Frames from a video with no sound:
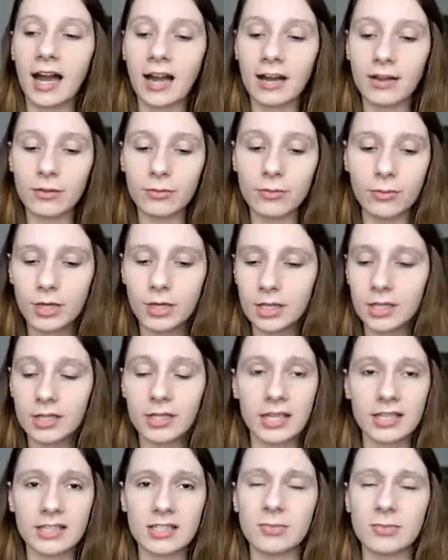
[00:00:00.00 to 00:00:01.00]
I really
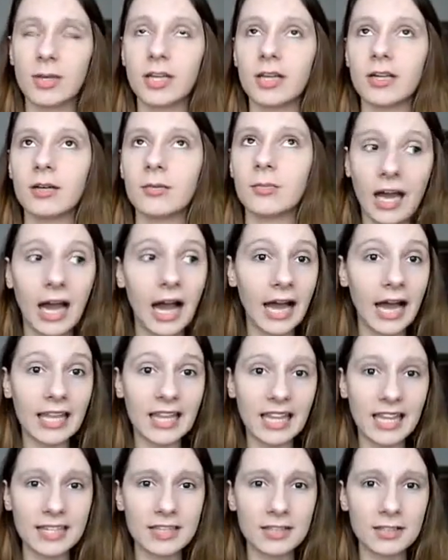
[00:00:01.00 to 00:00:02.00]
like this makeup. I
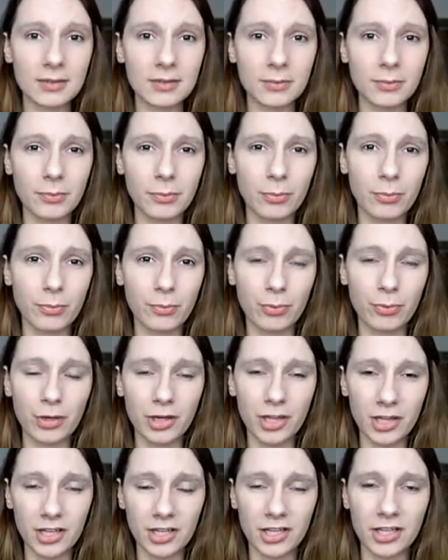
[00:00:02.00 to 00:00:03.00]
like
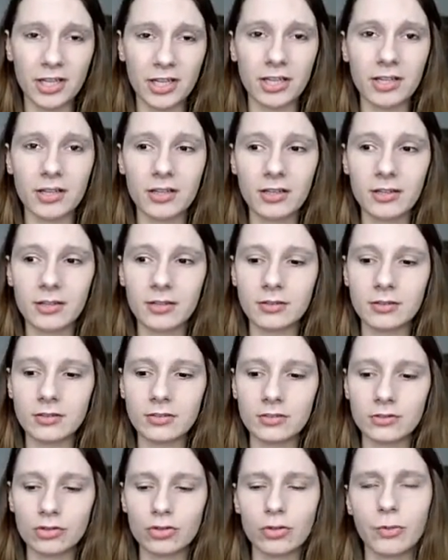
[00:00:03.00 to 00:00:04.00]
pretty
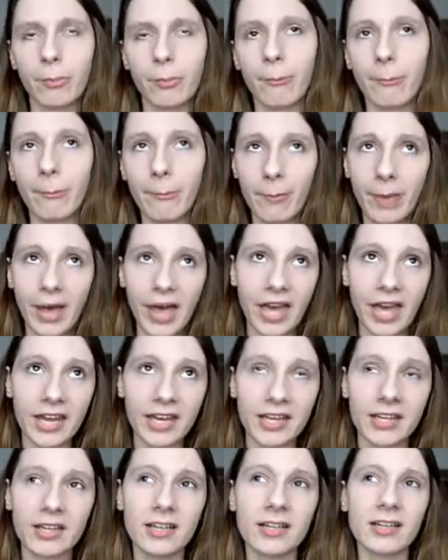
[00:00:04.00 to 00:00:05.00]

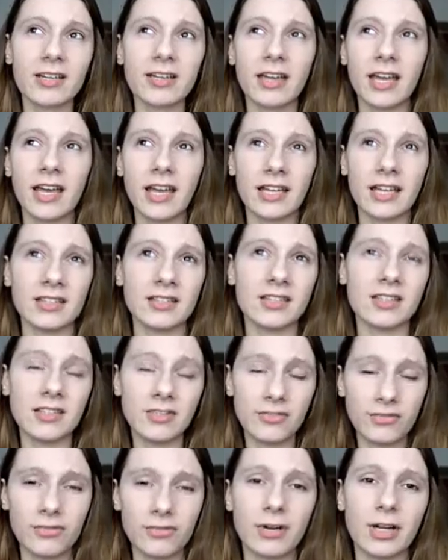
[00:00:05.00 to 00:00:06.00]
dramatic and
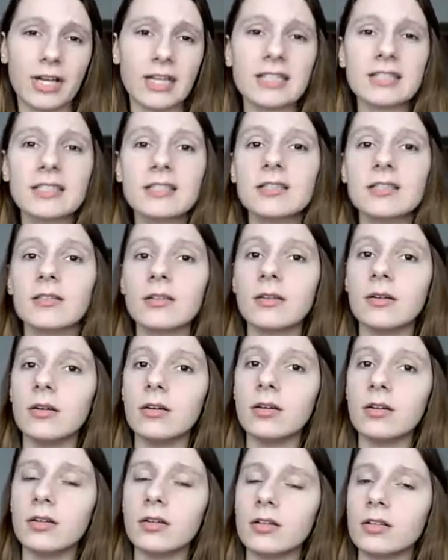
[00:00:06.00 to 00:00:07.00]
different
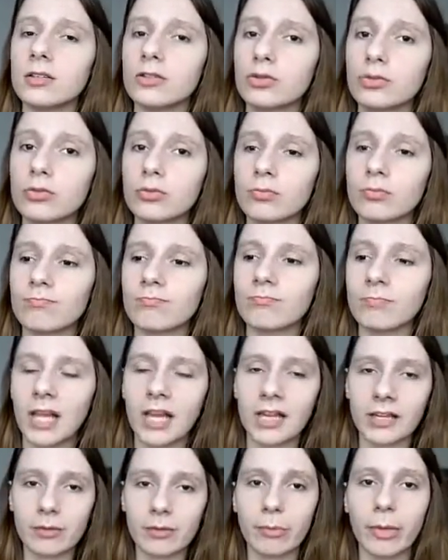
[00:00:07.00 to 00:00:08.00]

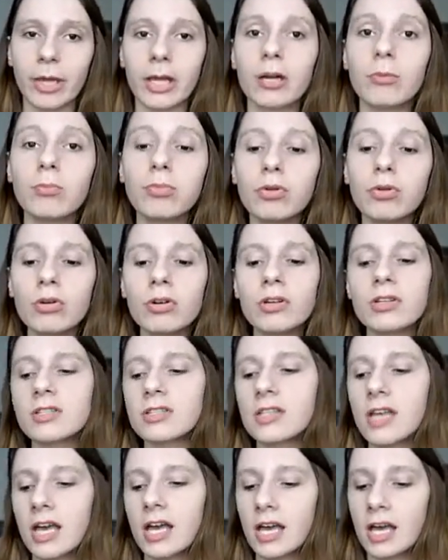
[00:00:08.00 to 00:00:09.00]
like makeup
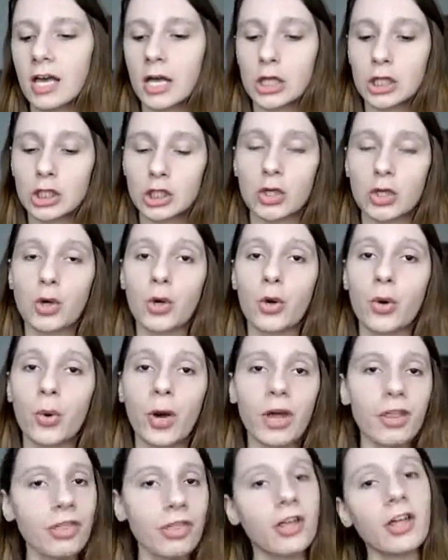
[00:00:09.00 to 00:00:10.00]
looks, so
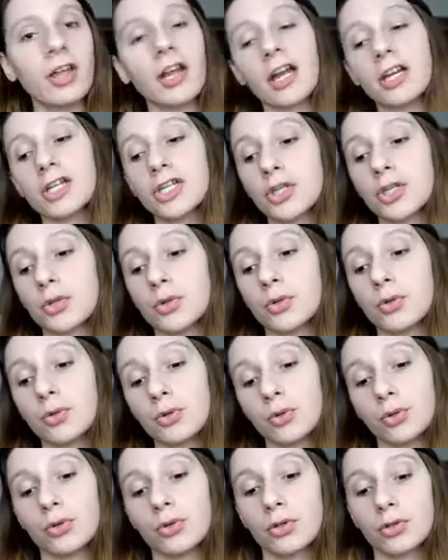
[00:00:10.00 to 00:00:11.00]
I thought I
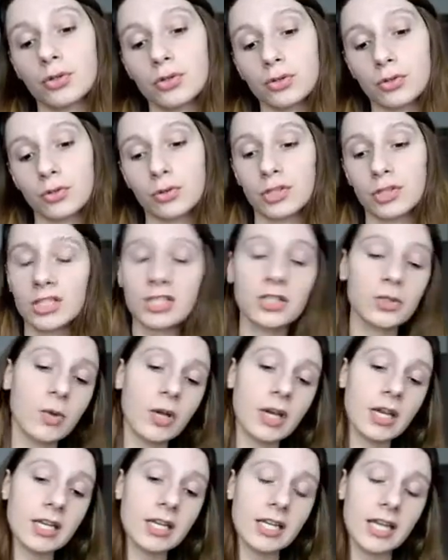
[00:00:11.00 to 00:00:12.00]
should do this
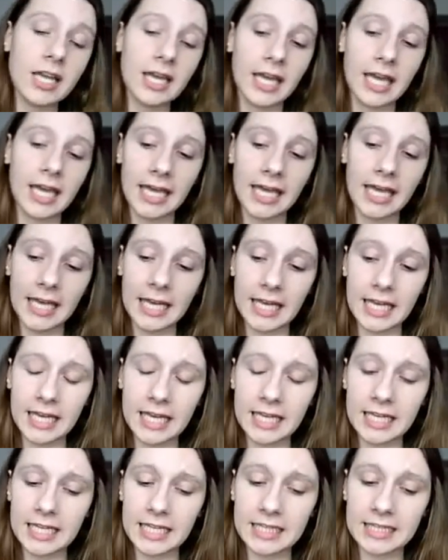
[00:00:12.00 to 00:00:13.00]
one,
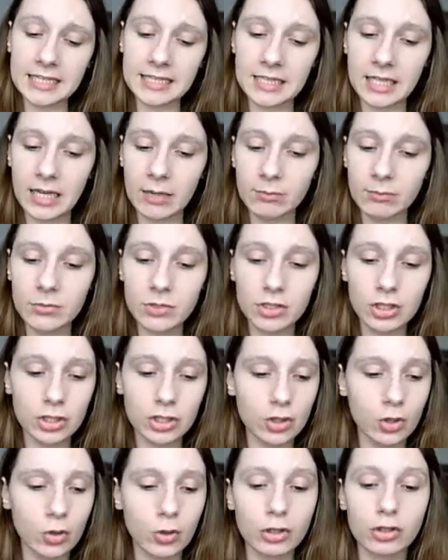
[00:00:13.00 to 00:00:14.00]
and I'm
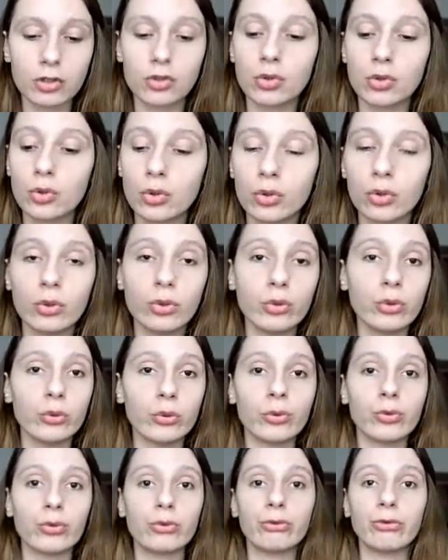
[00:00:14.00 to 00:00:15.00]
just going to
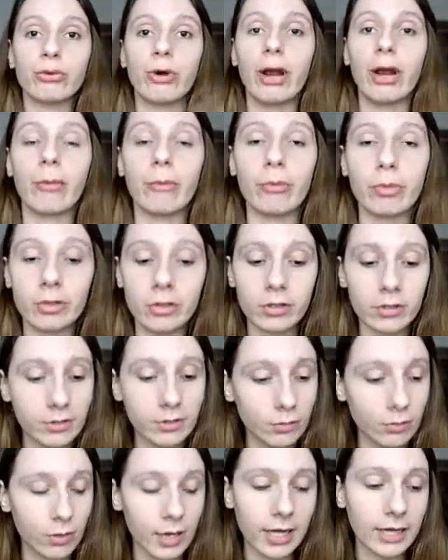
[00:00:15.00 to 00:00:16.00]
ramble
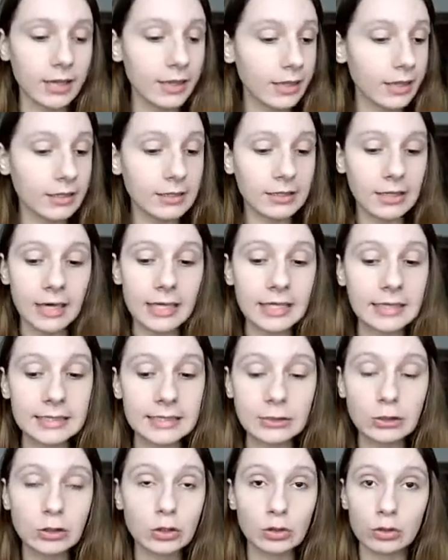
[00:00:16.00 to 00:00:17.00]
while I
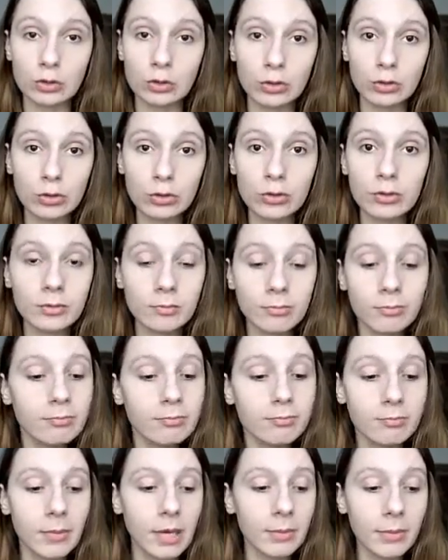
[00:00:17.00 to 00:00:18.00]
do
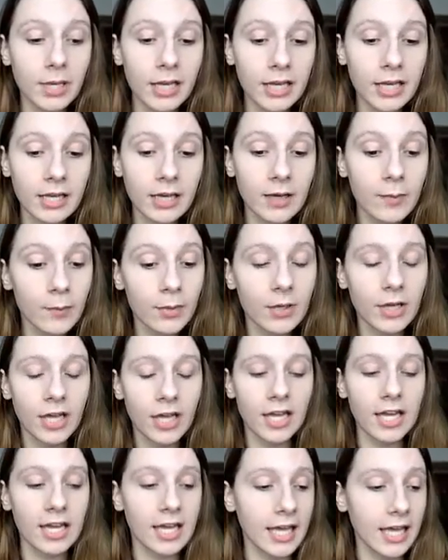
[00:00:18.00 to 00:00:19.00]
my makeup,
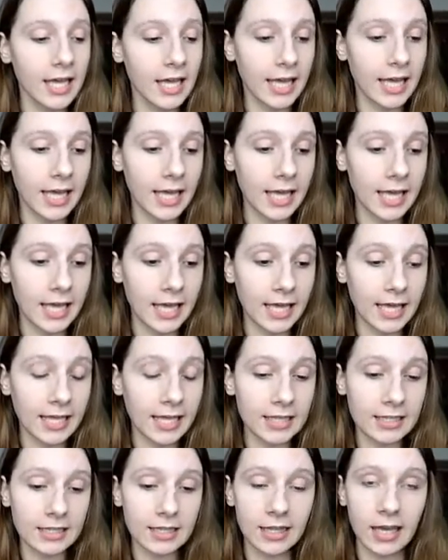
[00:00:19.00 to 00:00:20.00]

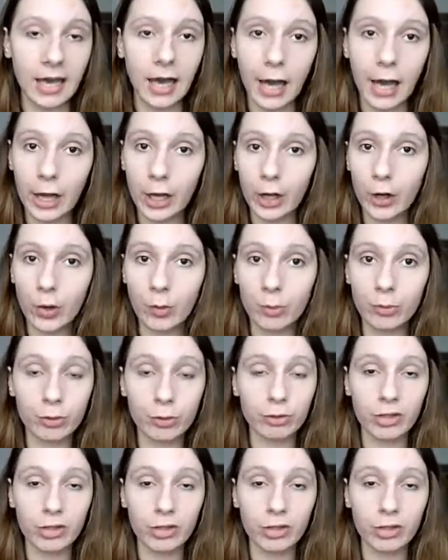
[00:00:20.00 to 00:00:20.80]
and I hope